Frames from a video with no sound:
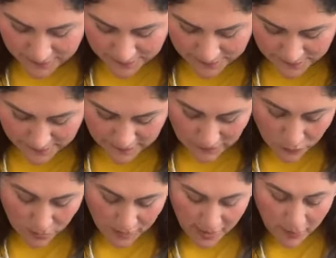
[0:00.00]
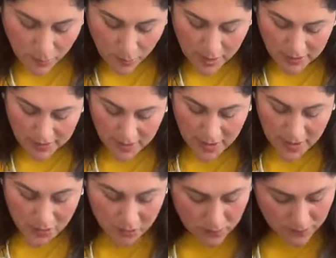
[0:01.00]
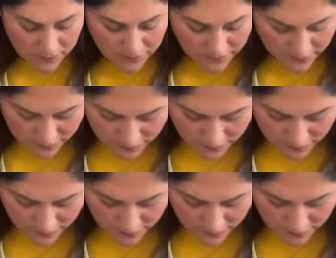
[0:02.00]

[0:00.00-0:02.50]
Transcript: Okay, so we have one down,